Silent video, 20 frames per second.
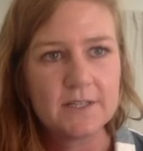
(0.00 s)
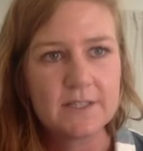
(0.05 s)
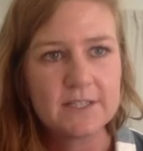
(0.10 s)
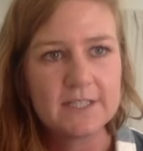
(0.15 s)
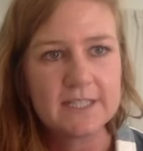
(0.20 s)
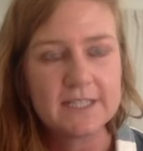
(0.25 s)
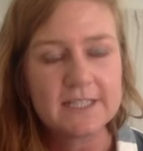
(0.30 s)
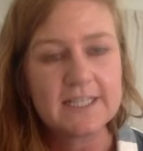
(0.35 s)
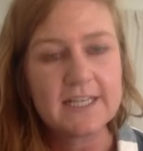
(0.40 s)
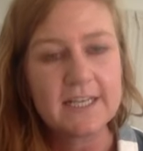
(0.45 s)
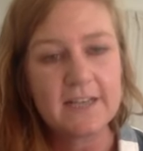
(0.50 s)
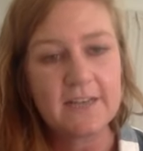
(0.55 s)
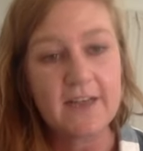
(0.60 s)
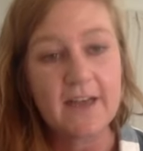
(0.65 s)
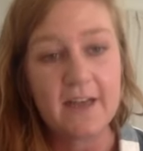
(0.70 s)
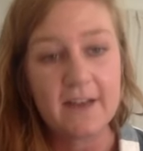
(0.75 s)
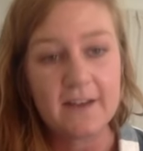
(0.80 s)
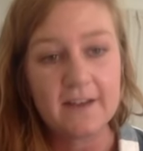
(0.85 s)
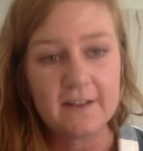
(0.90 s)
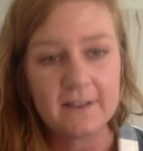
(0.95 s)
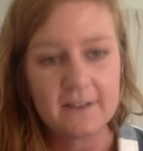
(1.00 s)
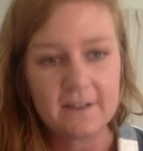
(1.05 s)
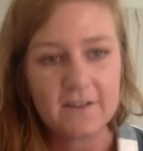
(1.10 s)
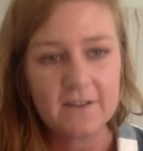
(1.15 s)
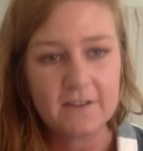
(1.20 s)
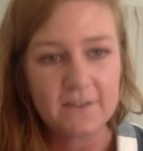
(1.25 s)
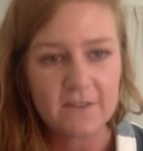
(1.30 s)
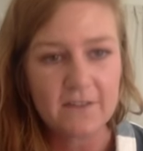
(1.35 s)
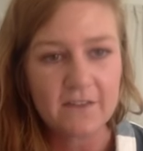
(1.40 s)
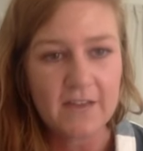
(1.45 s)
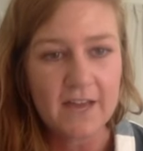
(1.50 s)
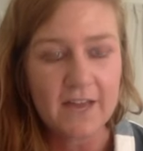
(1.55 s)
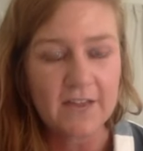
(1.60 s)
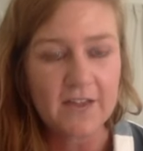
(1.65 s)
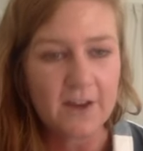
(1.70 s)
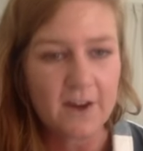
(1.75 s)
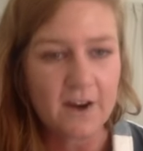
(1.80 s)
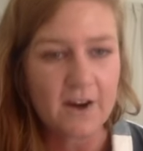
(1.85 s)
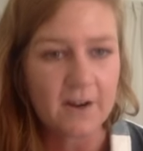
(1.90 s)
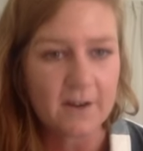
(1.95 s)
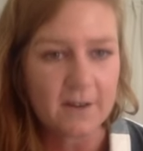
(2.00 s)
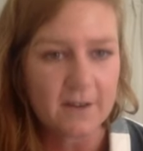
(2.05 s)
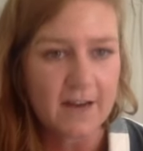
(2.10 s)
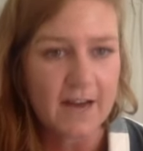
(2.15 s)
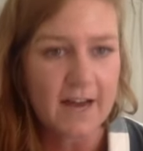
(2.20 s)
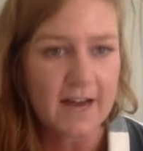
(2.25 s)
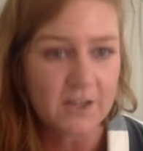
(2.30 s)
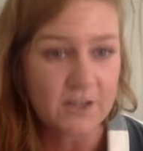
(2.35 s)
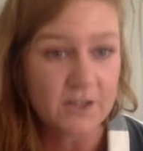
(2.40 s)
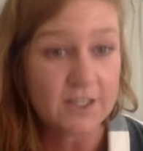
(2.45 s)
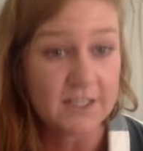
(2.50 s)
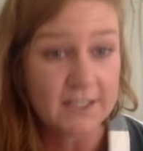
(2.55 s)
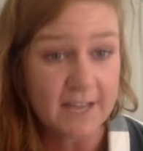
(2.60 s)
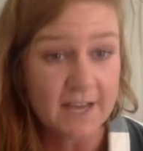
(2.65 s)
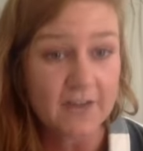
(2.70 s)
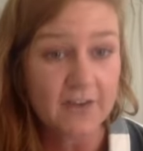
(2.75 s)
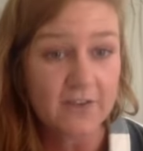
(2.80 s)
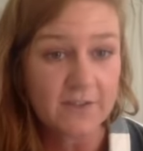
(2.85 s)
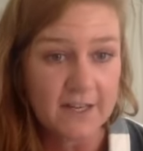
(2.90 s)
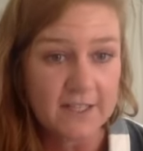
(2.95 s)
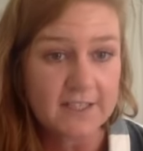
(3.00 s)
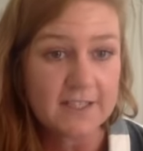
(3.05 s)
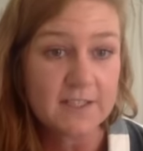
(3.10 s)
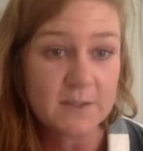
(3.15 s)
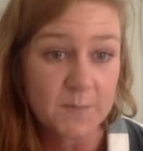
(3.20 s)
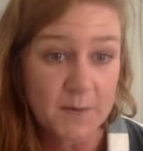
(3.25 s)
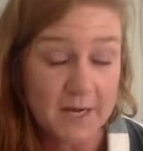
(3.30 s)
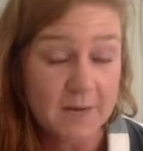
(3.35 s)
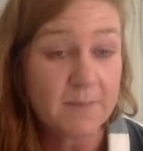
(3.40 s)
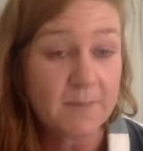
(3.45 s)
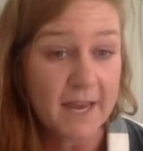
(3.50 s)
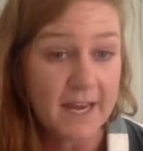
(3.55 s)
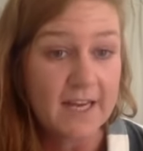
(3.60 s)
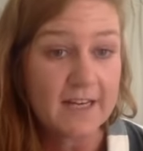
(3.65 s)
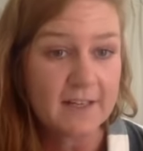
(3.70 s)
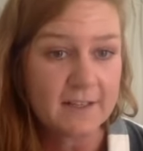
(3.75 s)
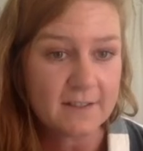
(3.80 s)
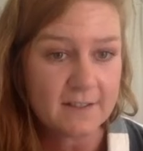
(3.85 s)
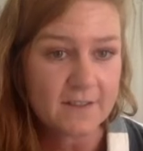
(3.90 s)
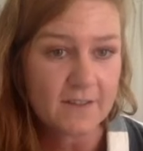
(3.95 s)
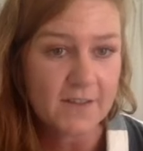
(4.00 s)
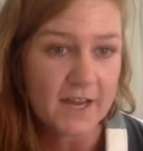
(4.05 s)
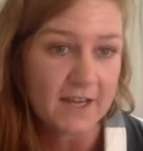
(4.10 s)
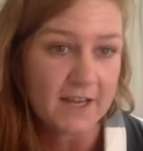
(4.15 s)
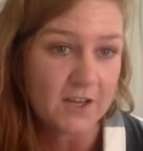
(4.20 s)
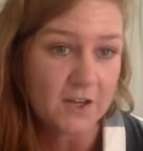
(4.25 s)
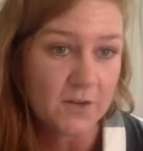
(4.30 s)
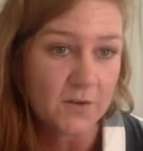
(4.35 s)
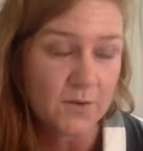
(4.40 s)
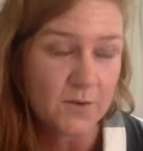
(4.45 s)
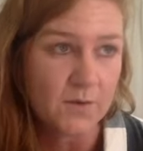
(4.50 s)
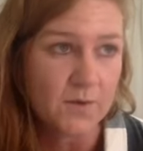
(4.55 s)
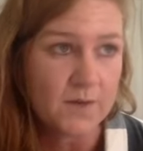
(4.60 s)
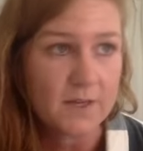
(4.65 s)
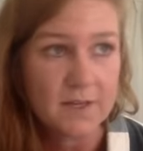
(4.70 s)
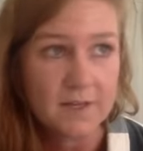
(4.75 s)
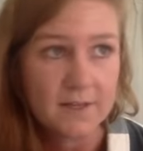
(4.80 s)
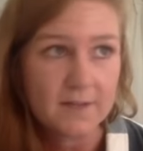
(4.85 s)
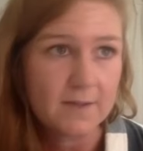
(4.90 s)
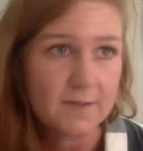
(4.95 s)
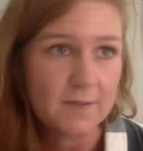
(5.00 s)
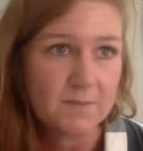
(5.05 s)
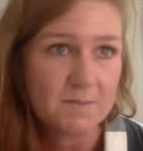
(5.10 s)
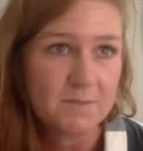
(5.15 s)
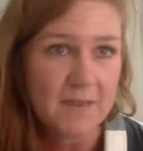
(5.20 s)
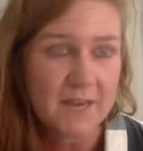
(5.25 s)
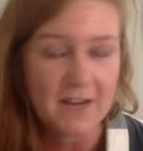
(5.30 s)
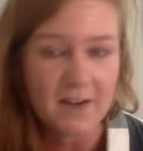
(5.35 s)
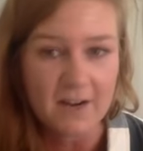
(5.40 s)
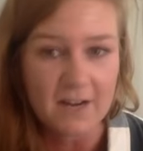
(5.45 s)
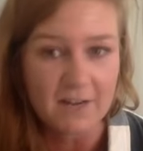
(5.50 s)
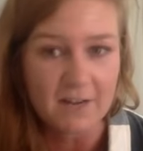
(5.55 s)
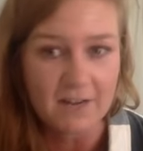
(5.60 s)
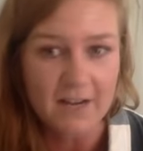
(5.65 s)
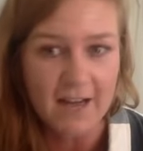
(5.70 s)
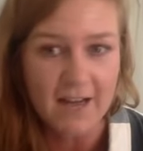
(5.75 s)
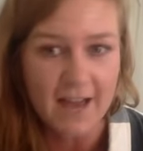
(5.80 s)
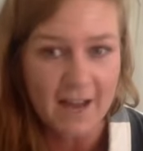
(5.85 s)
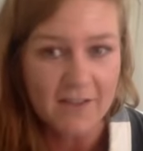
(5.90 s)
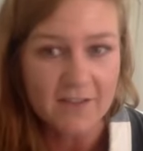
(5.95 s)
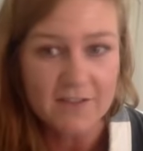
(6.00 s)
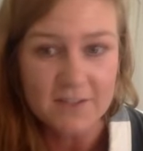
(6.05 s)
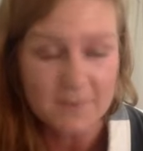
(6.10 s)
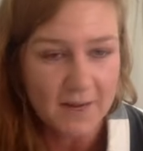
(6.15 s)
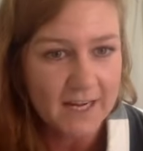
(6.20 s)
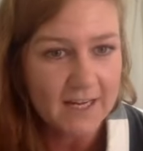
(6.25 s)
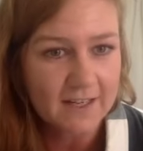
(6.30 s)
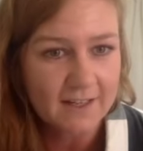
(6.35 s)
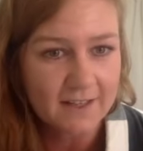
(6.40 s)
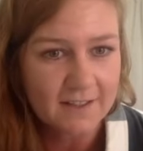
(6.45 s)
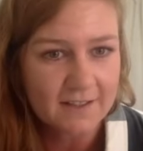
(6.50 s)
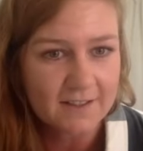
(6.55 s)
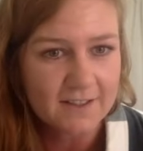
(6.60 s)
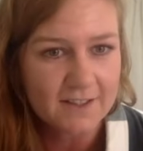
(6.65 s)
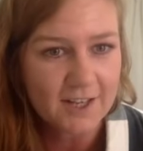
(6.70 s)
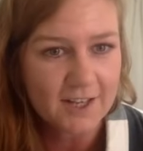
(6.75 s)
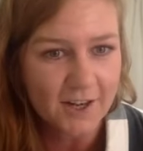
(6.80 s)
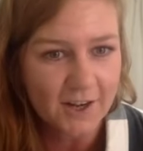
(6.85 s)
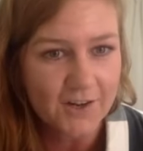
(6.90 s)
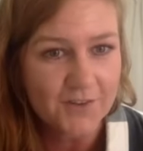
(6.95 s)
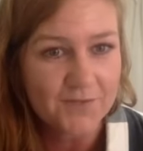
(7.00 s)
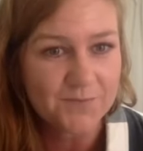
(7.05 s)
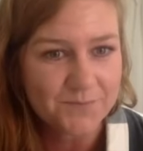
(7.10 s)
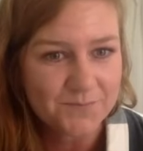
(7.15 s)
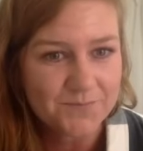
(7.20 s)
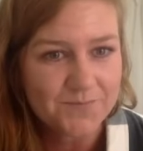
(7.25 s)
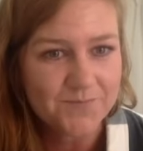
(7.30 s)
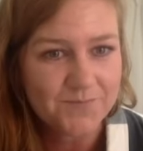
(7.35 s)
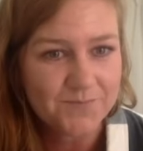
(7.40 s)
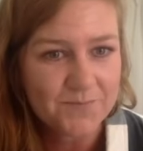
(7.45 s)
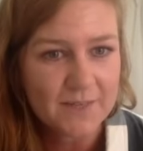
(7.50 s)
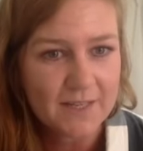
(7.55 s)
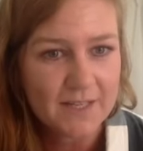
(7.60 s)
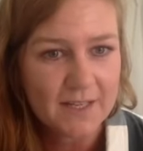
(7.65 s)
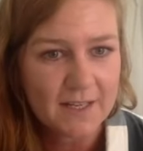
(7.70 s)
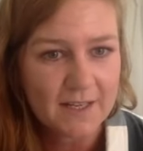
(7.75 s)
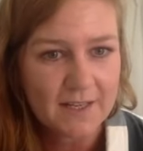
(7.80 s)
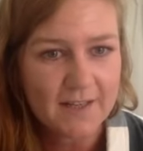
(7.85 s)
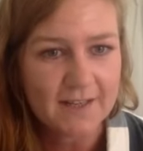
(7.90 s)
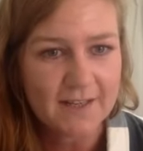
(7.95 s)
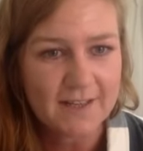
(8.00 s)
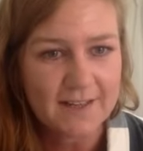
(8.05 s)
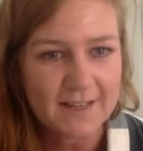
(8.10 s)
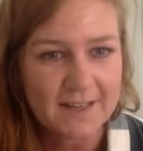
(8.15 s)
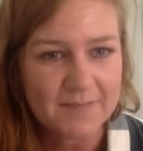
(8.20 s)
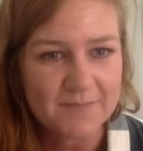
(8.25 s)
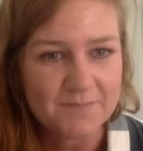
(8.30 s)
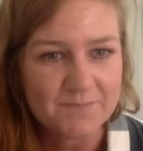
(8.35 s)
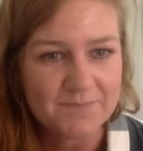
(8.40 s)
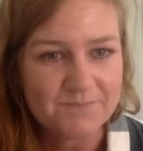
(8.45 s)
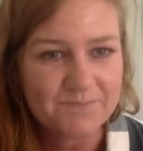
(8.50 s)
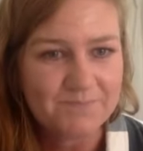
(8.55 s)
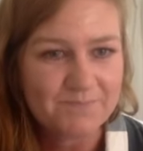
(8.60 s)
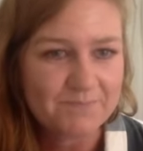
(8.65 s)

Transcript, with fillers: to see that that there are actually sacrifices being made that you may not even have to make you know um